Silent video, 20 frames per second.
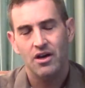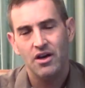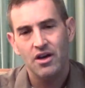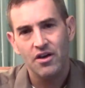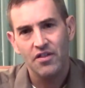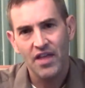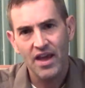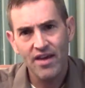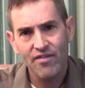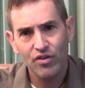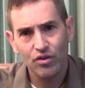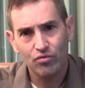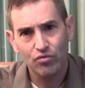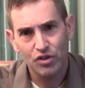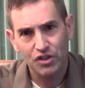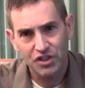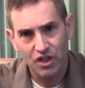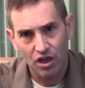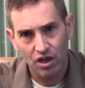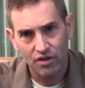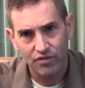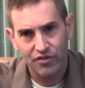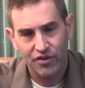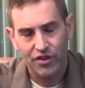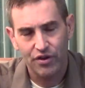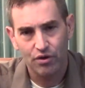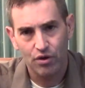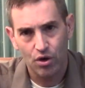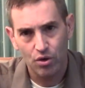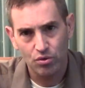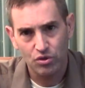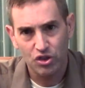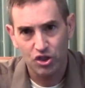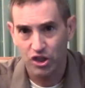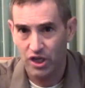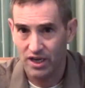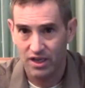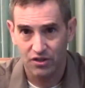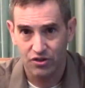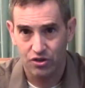They haven't resolved their own
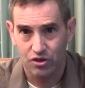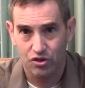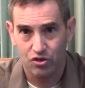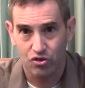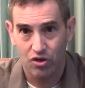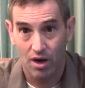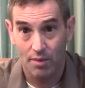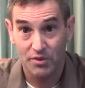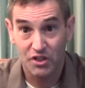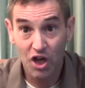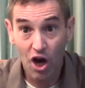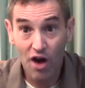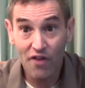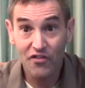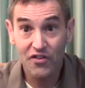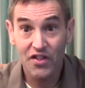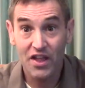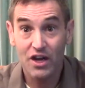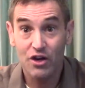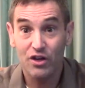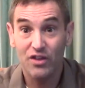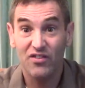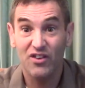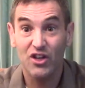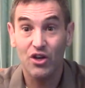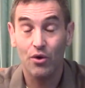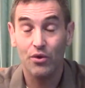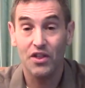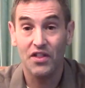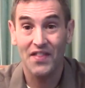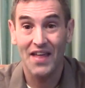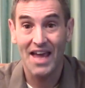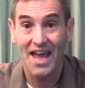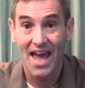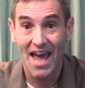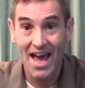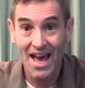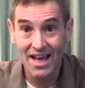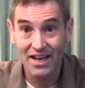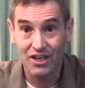childhood traumas. Often they don't even know that they
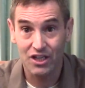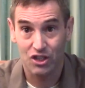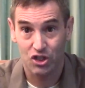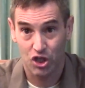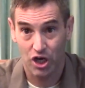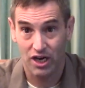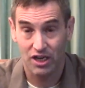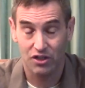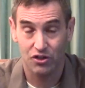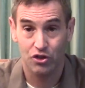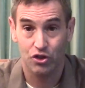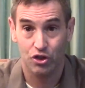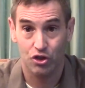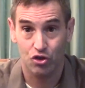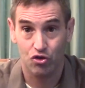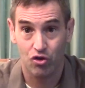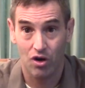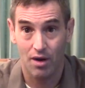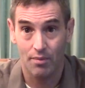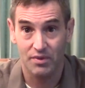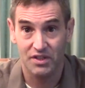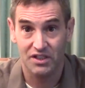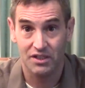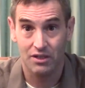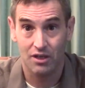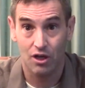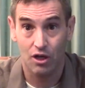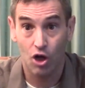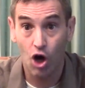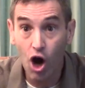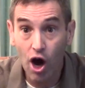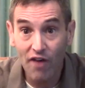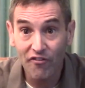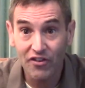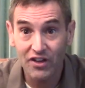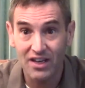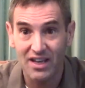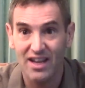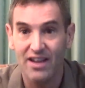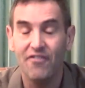had childhood traumas at all.
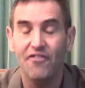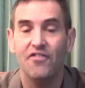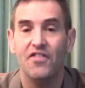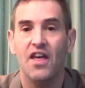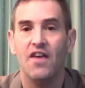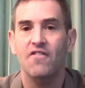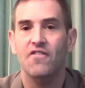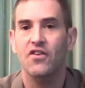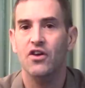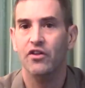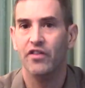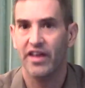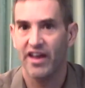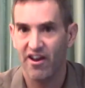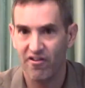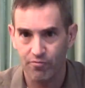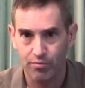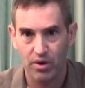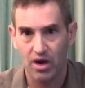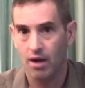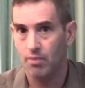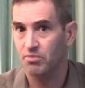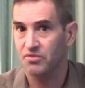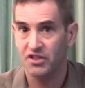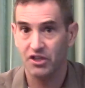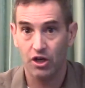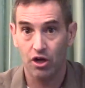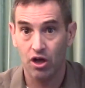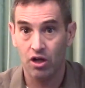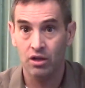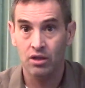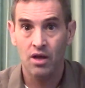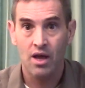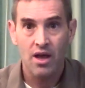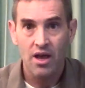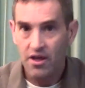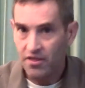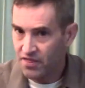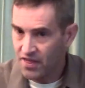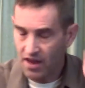Often, if they feel they have problems at all,
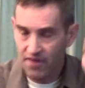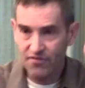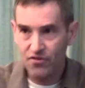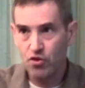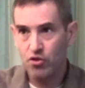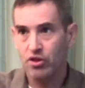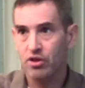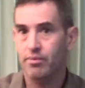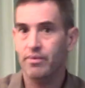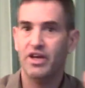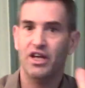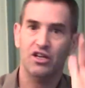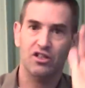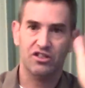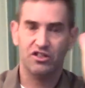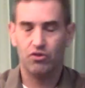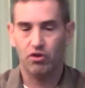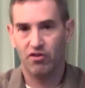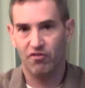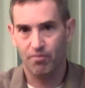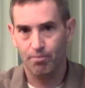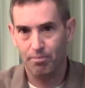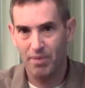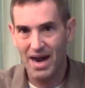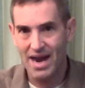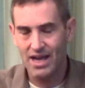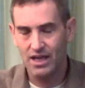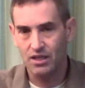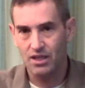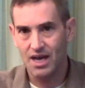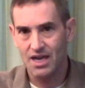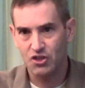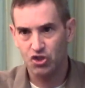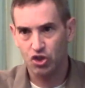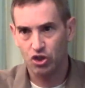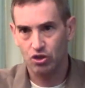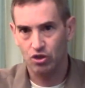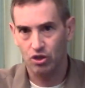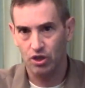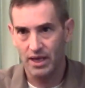they view them in a sort of
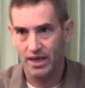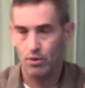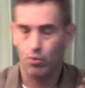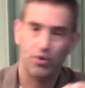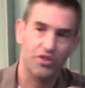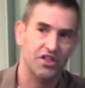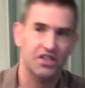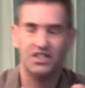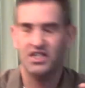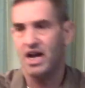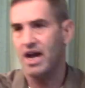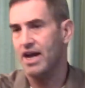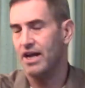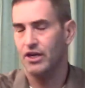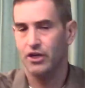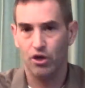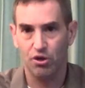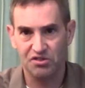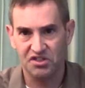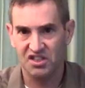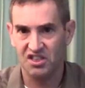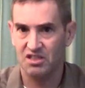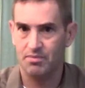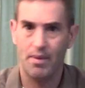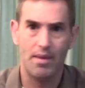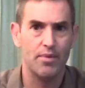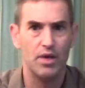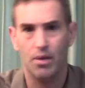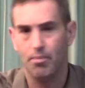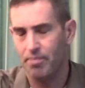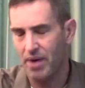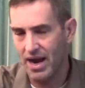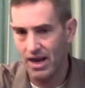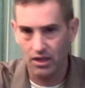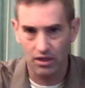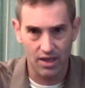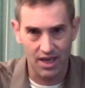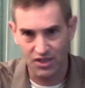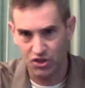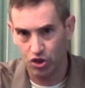biological light with a diagnosis, maybe a
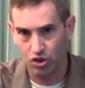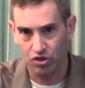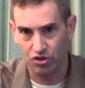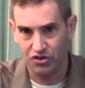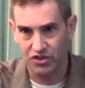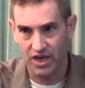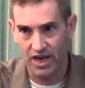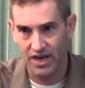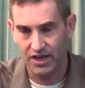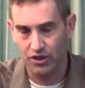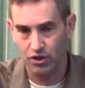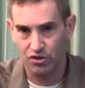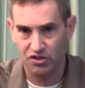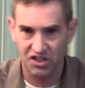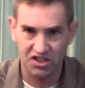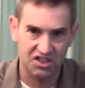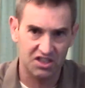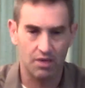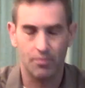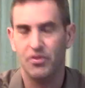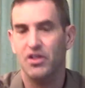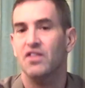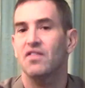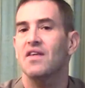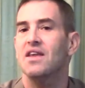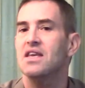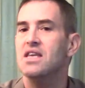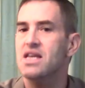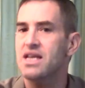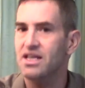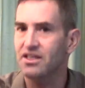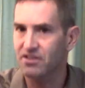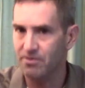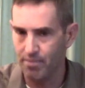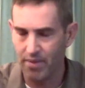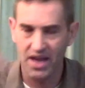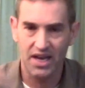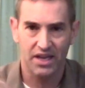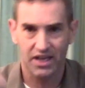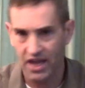biological diagnosis, something that needs
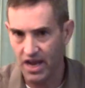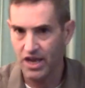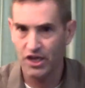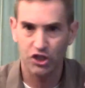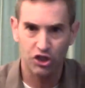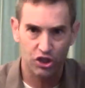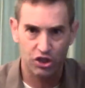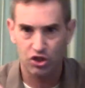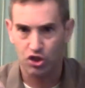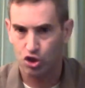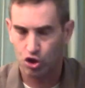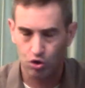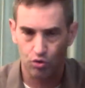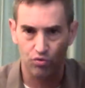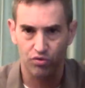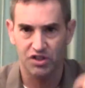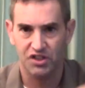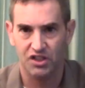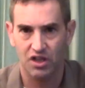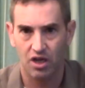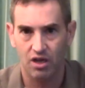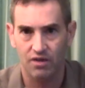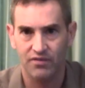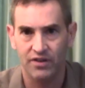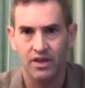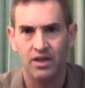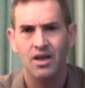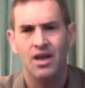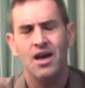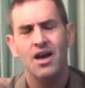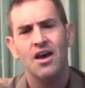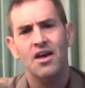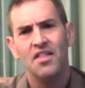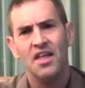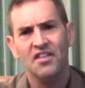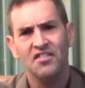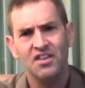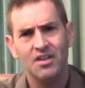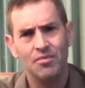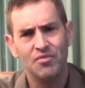medication to resolve it. That
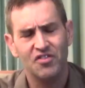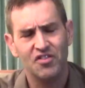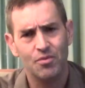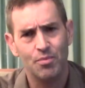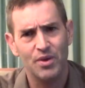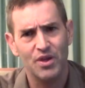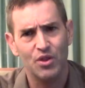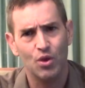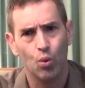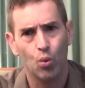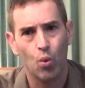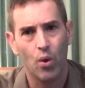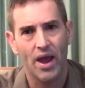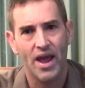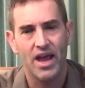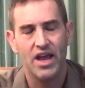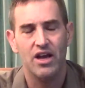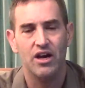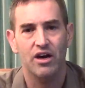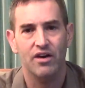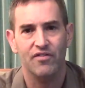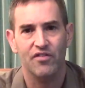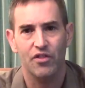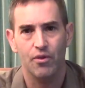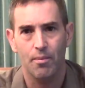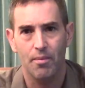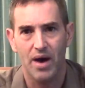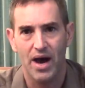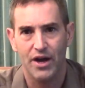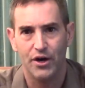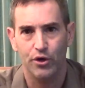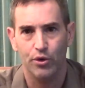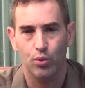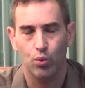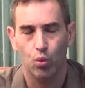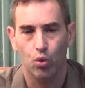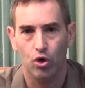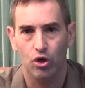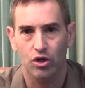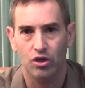seems to be the way of the modern
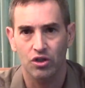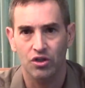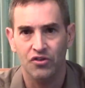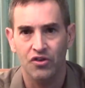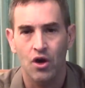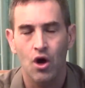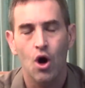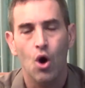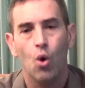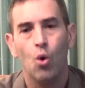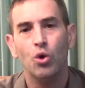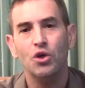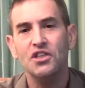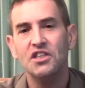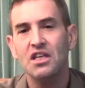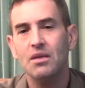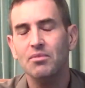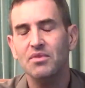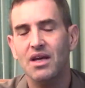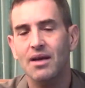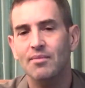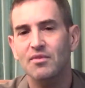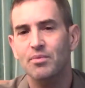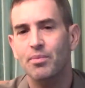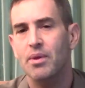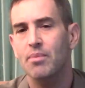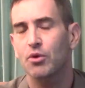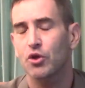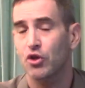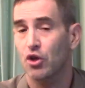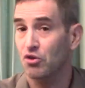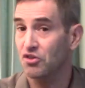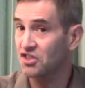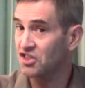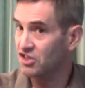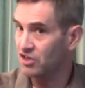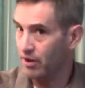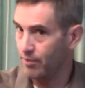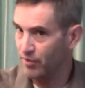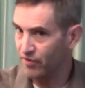world. Or sometimes people know
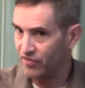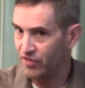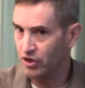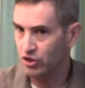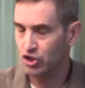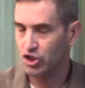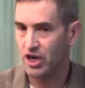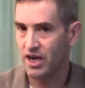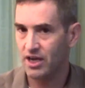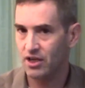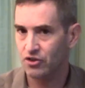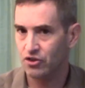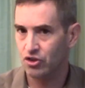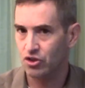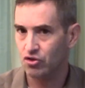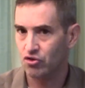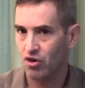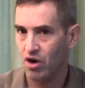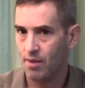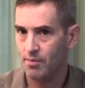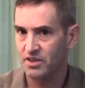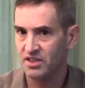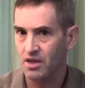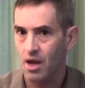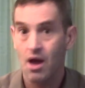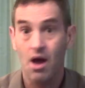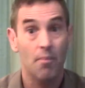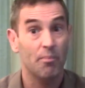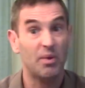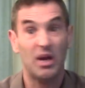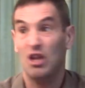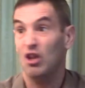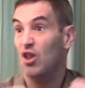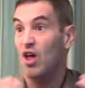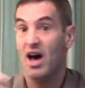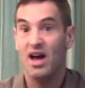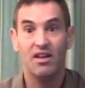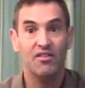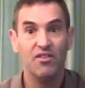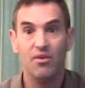some of their childhood traumas, but a
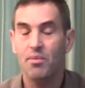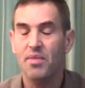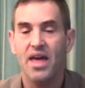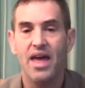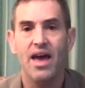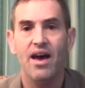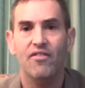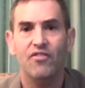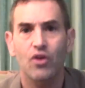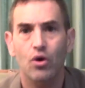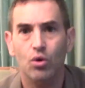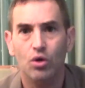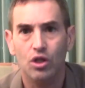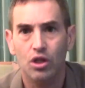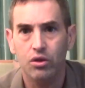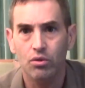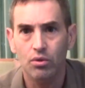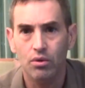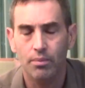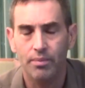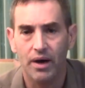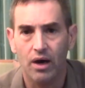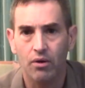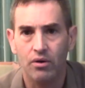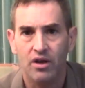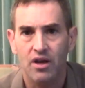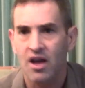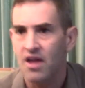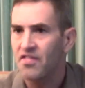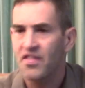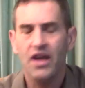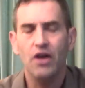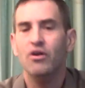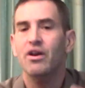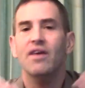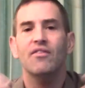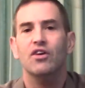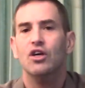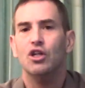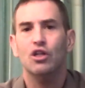lot of them they have no clue about. They don't
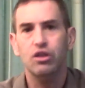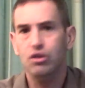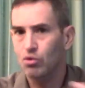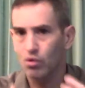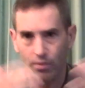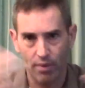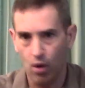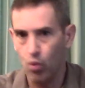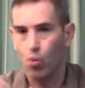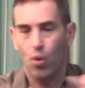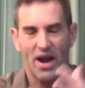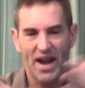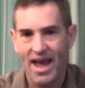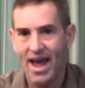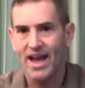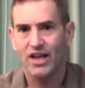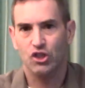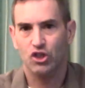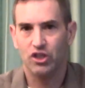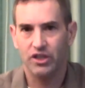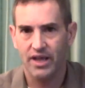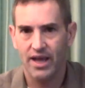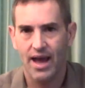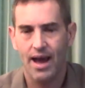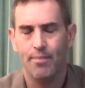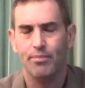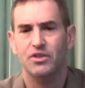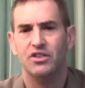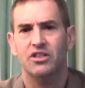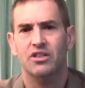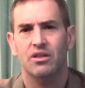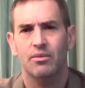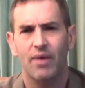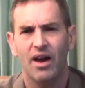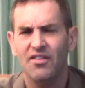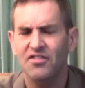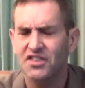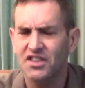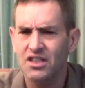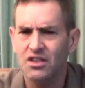have a clue about what actually happened to them.
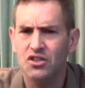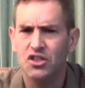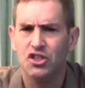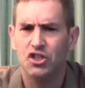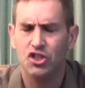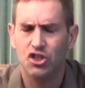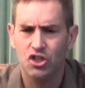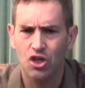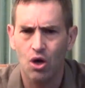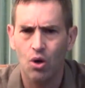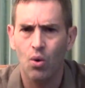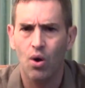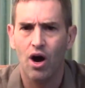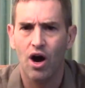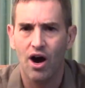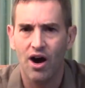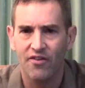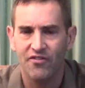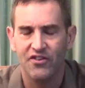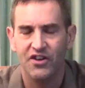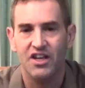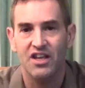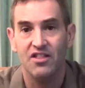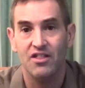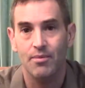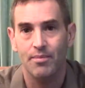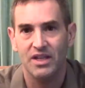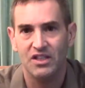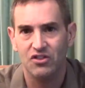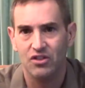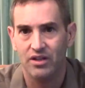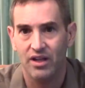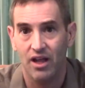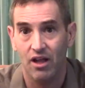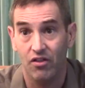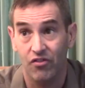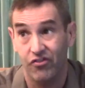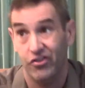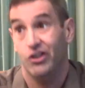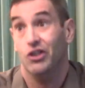I've seen this so often in the mental
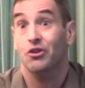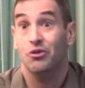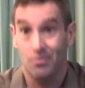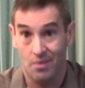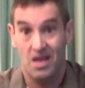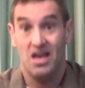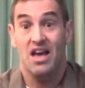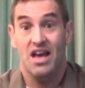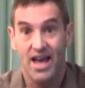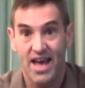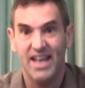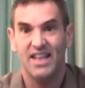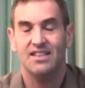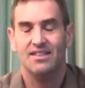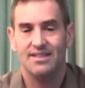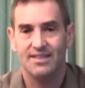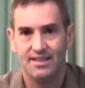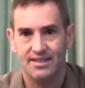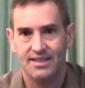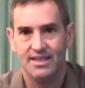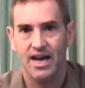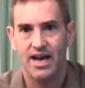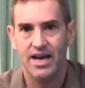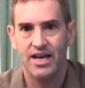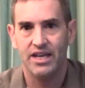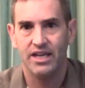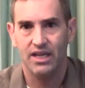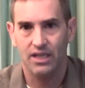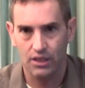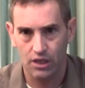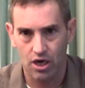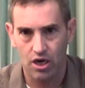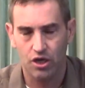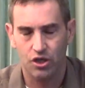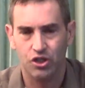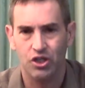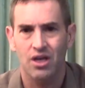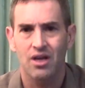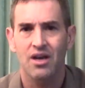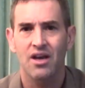health field and in society at
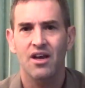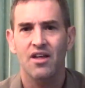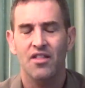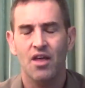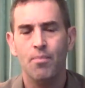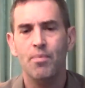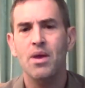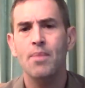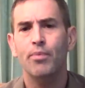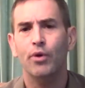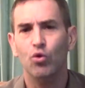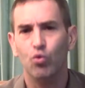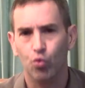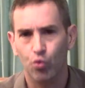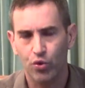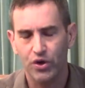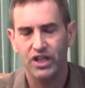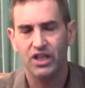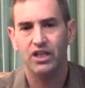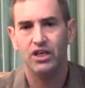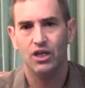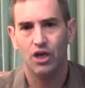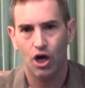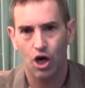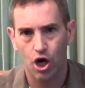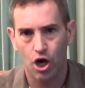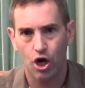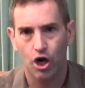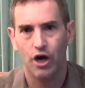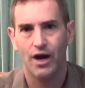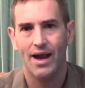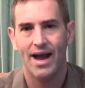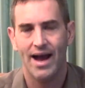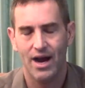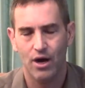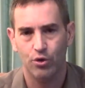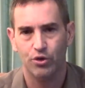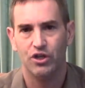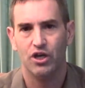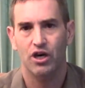large, that people really are
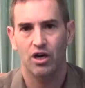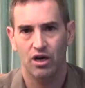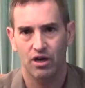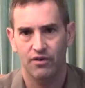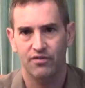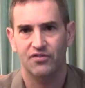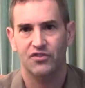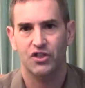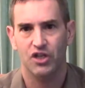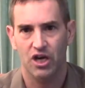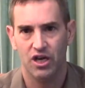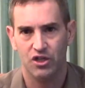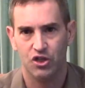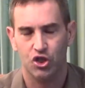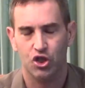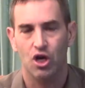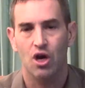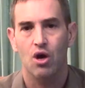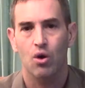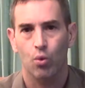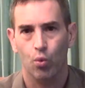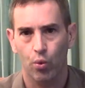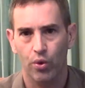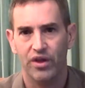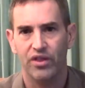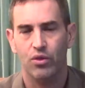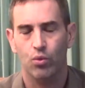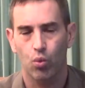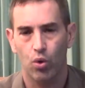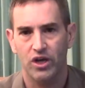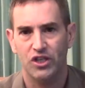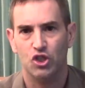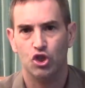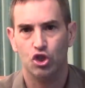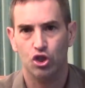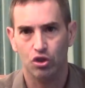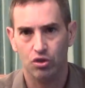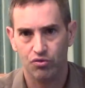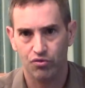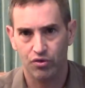out of touch with what
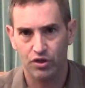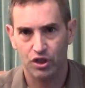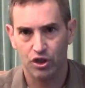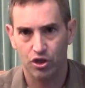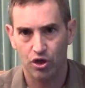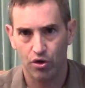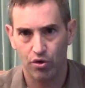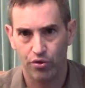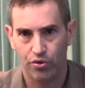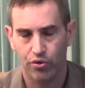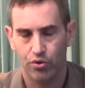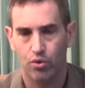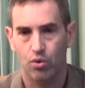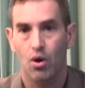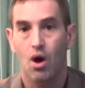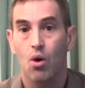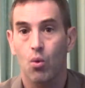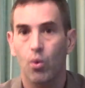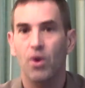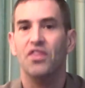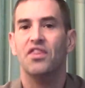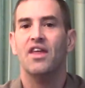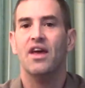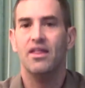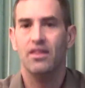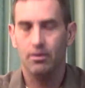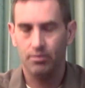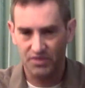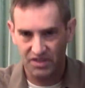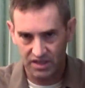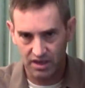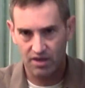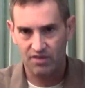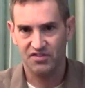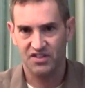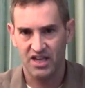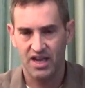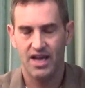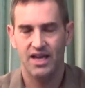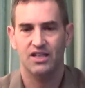children go through, what they
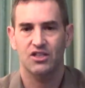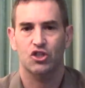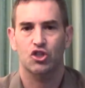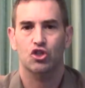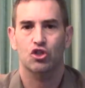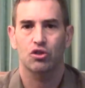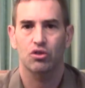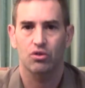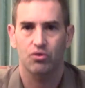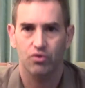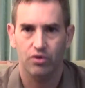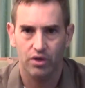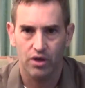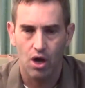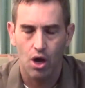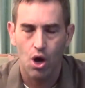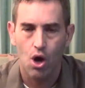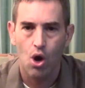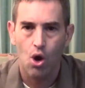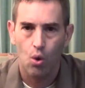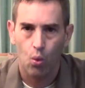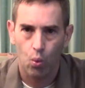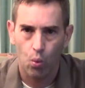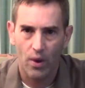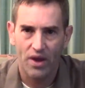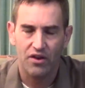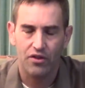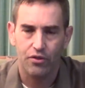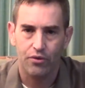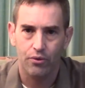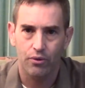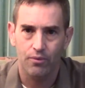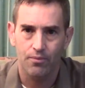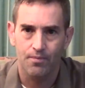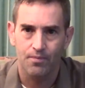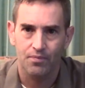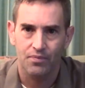themselves as children went through.